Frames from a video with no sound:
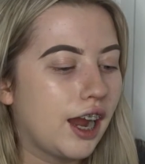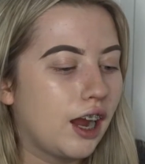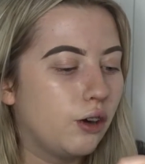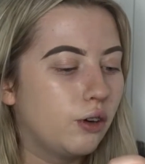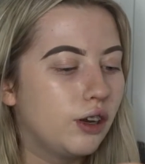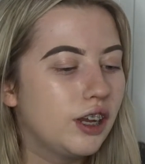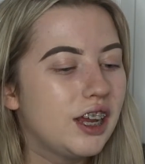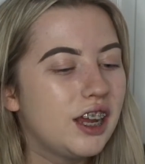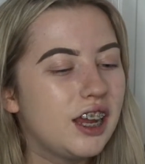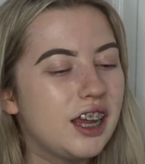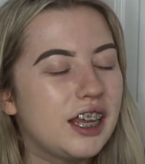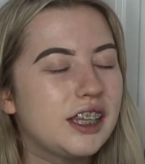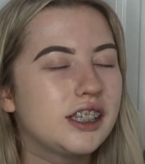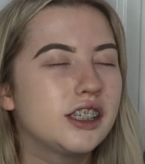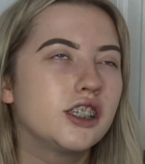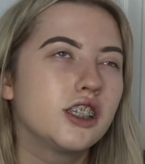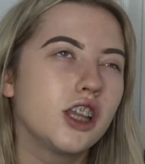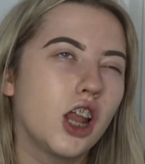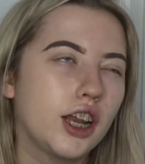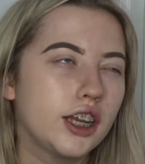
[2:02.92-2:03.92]
out, it's
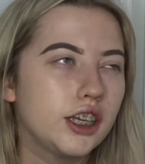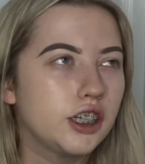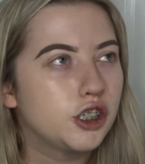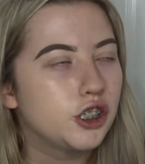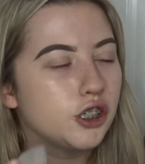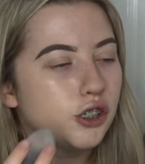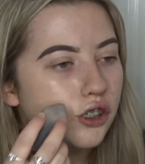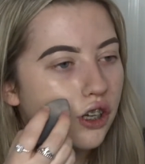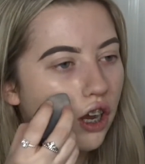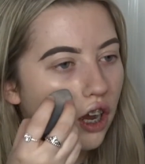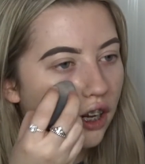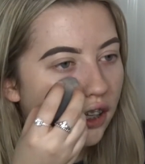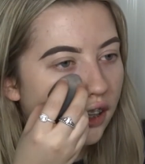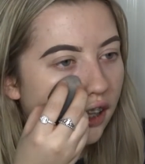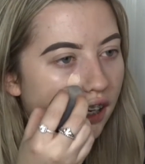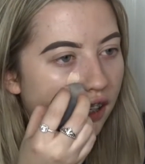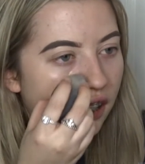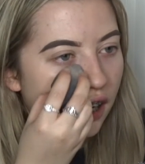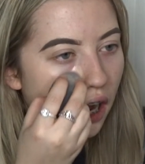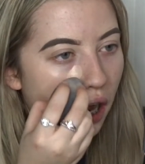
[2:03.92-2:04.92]
slightly too dark,
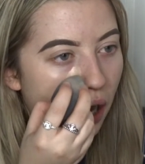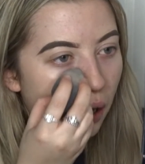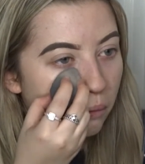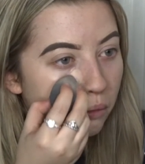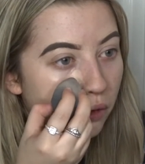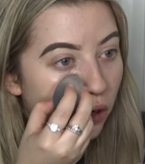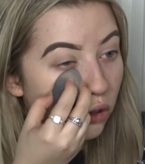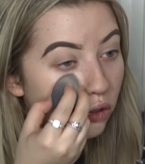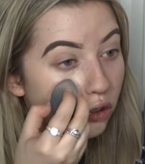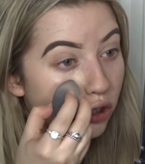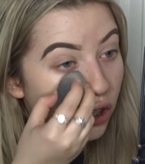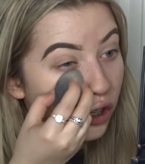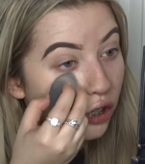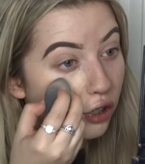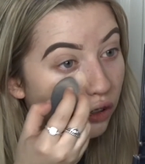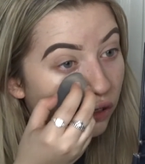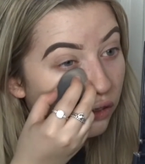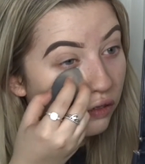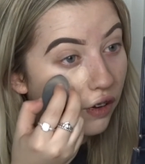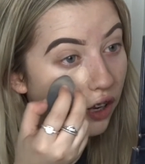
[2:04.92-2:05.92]
then I'm not
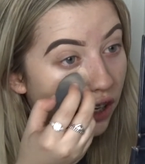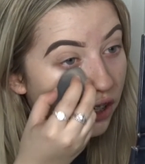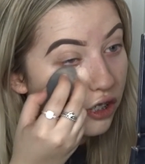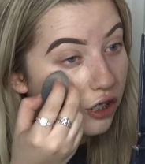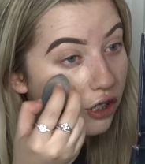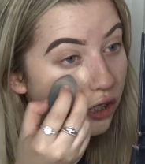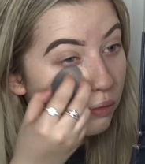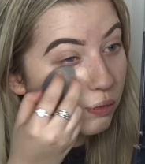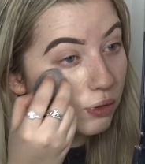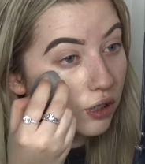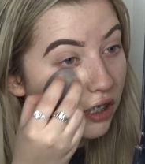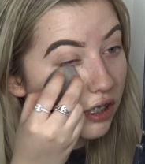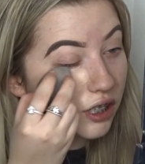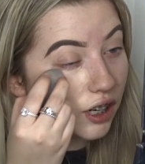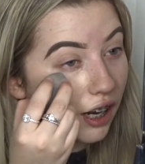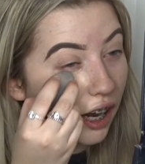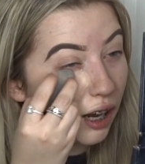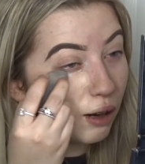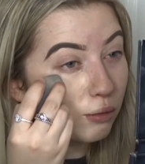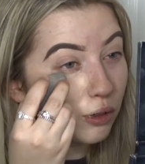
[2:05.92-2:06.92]
too fussed just because
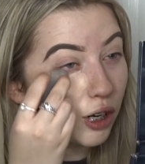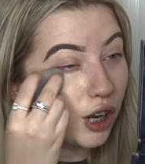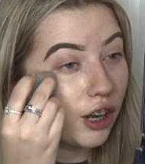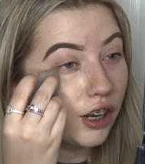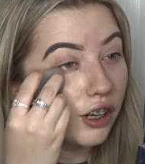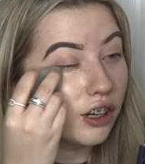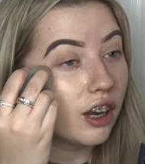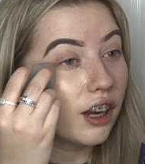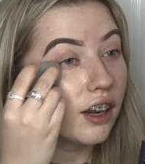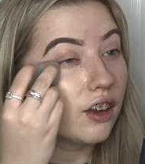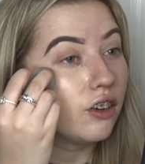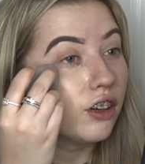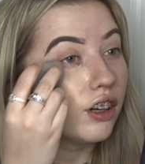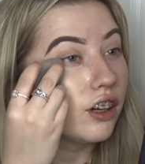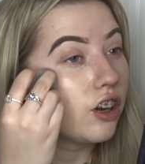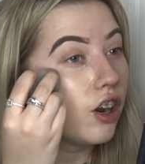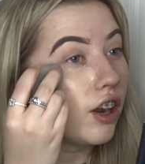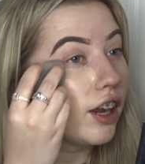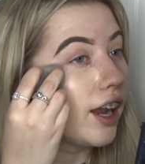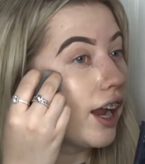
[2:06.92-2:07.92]
I am going like on a
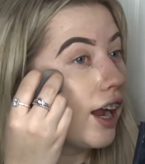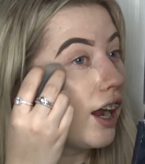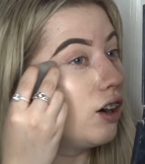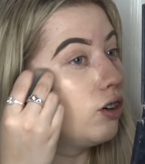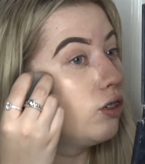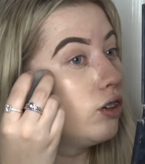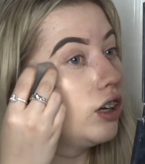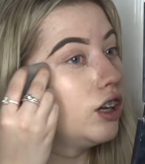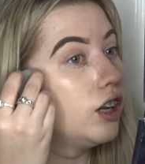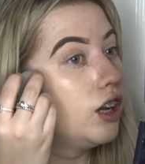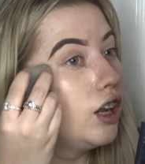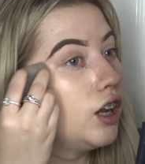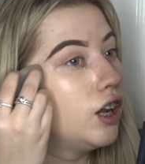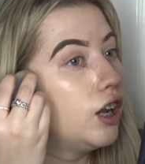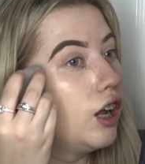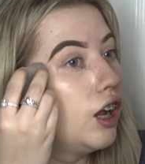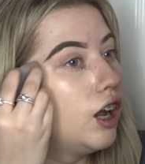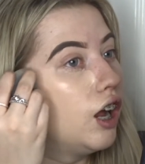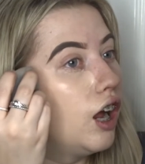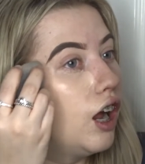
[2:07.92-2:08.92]
night out,
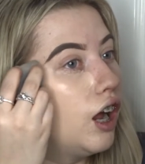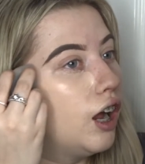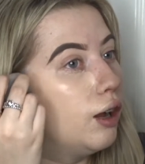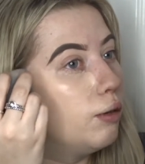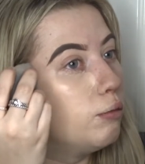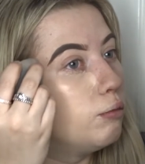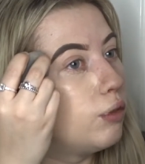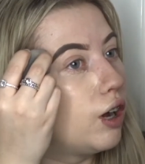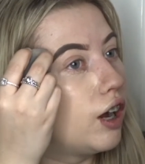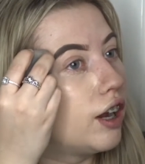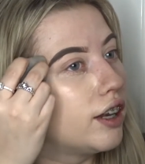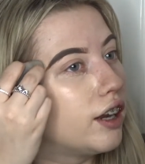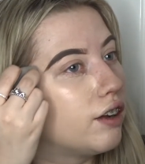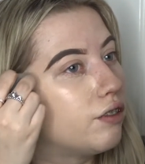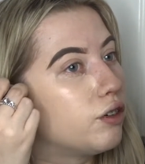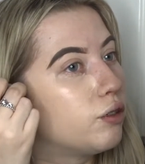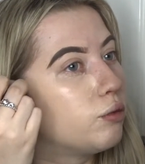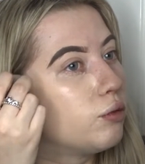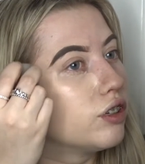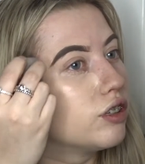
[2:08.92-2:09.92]
but I
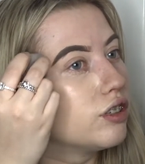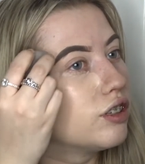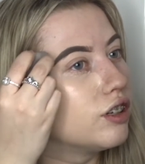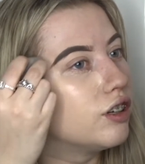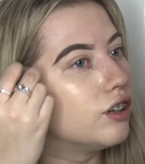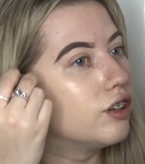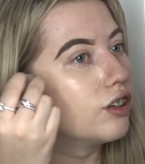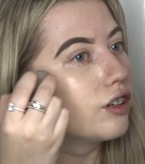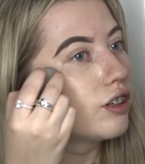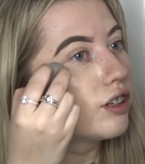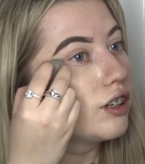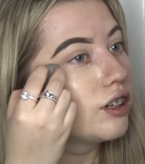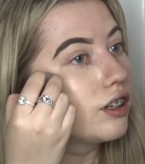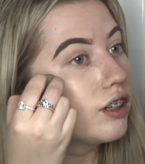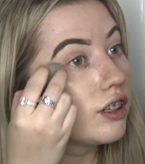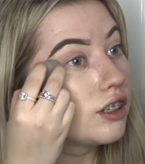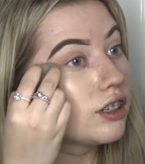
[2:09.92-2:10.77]
never want to look